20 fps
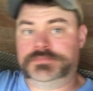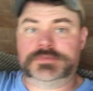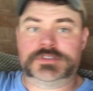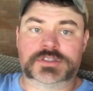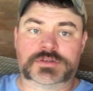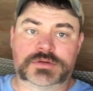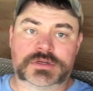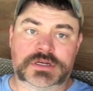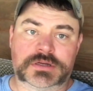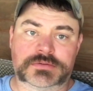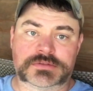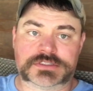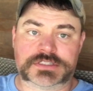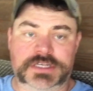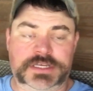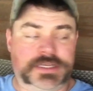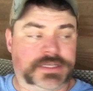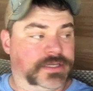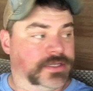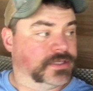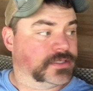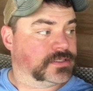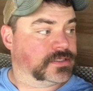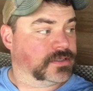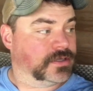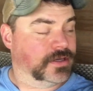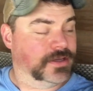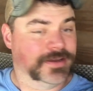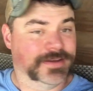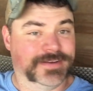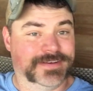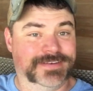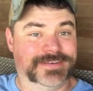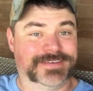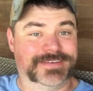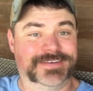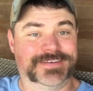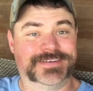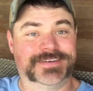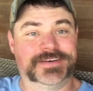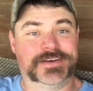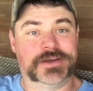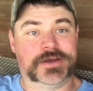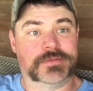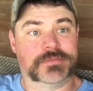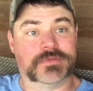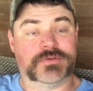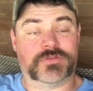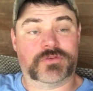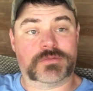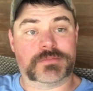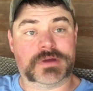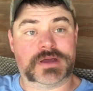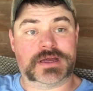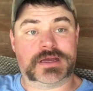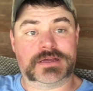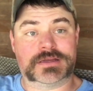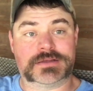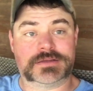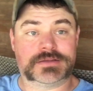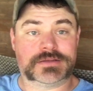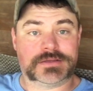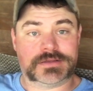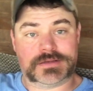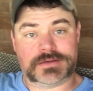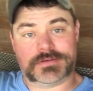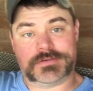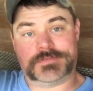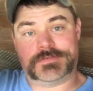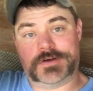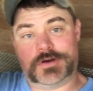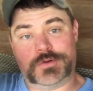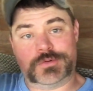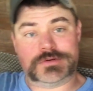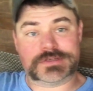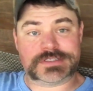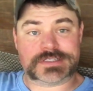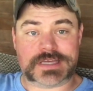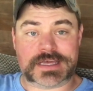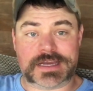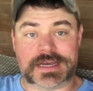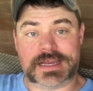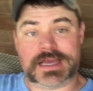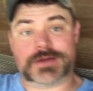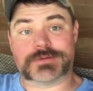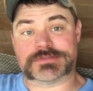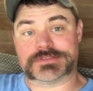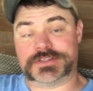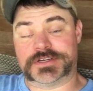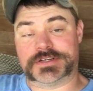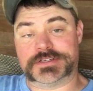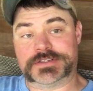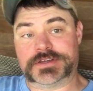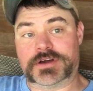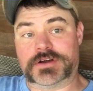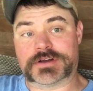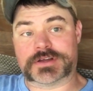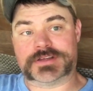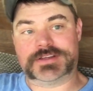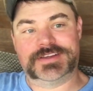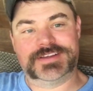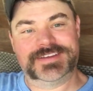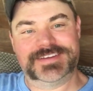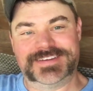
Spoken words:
So what I was saying is, before my phone decided I was done talking,